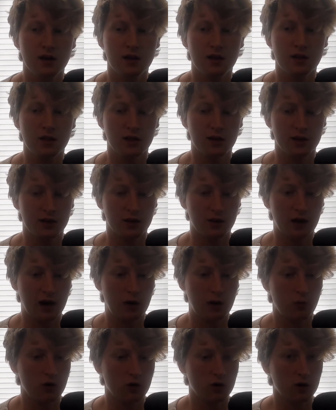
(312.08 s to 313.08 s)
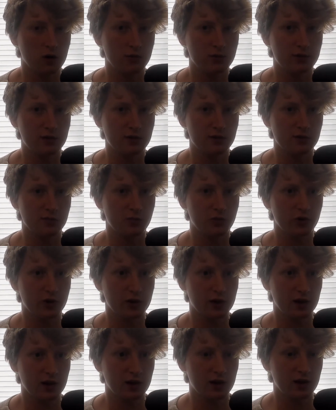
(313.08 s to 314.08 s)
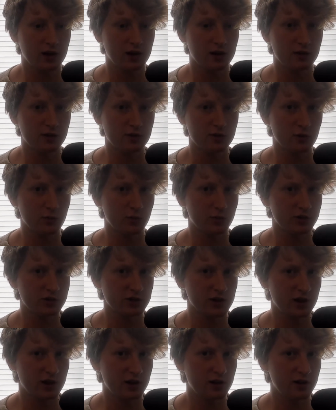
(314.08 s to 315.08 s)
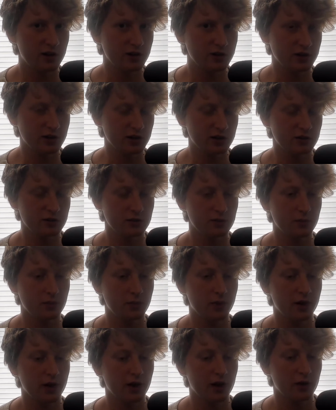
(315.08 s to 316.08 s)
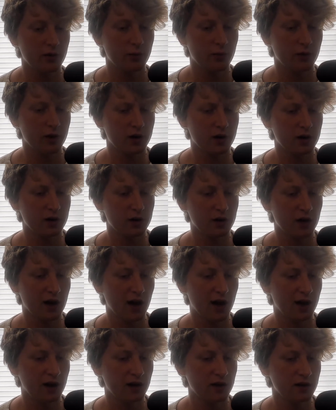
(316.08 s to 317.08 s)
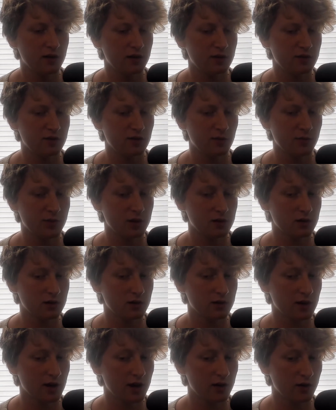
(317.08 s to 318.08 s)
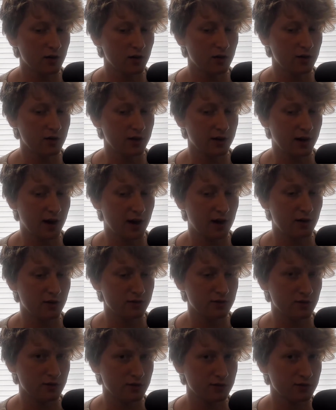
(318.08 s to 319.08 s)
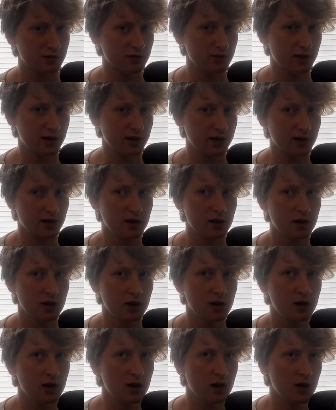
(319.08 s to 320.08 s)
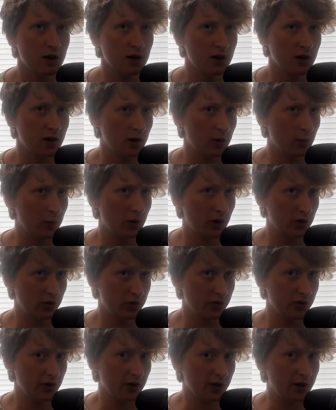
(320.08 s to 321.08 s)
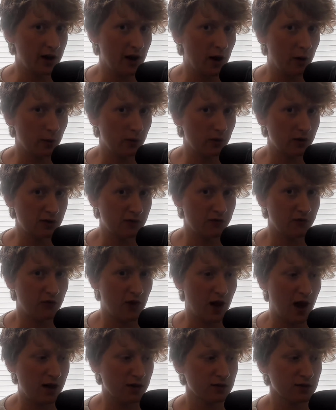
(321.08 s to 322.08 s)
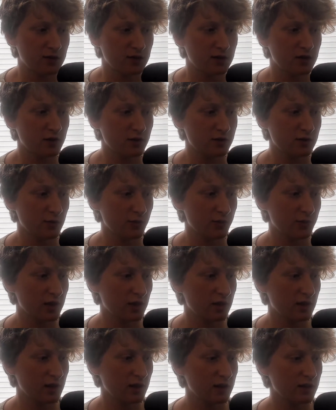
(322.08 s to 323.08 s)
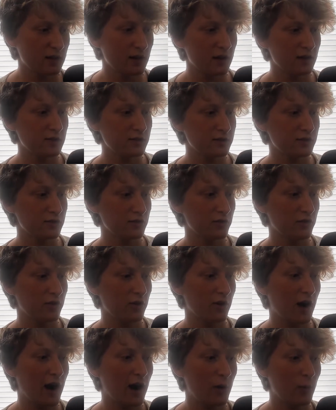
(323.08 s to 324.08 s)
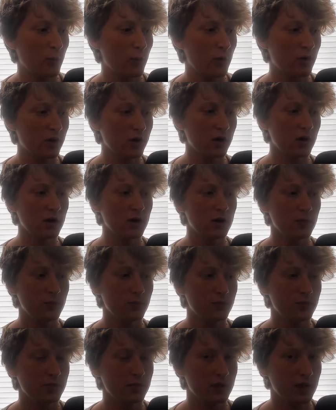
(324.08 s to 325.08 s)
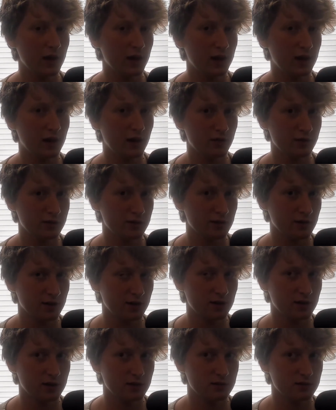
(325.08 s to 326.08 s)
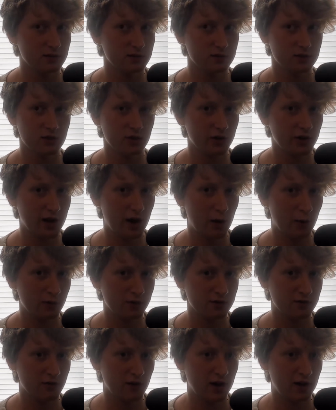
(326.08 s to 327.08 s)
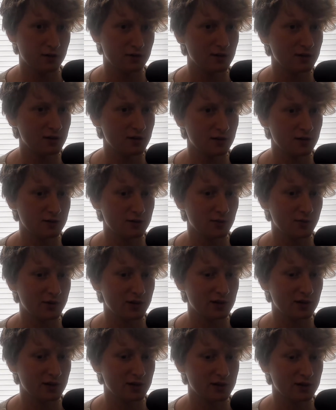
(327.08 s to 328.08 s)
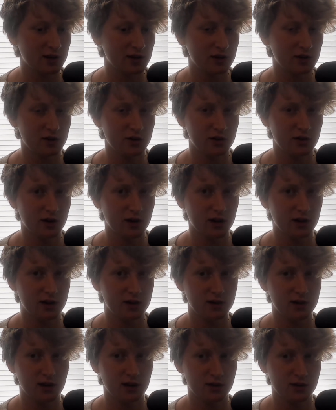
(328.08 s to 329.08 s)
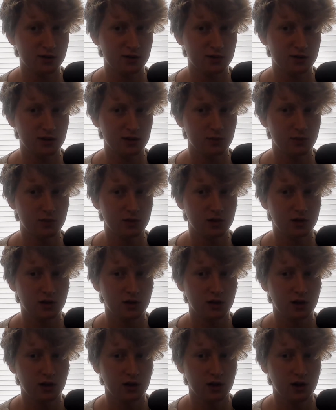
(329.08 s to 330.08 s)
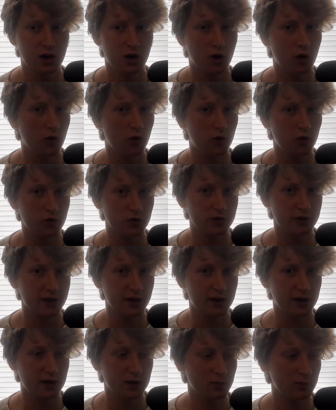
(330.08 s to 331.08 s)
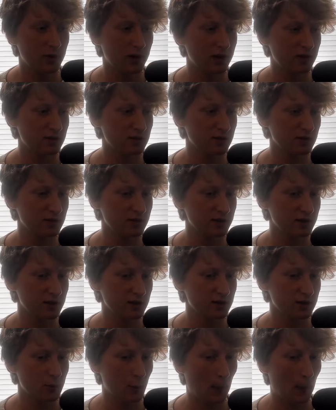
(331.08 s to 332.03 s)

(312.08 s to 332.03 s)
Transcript: like I woke up this morning and I had so much energy, but I wanna add something to that. Like I was also like about 30 hours fasted or something like that. So I woke up and I was like 30 hours fasted or something like that. I skipped a whole day basically.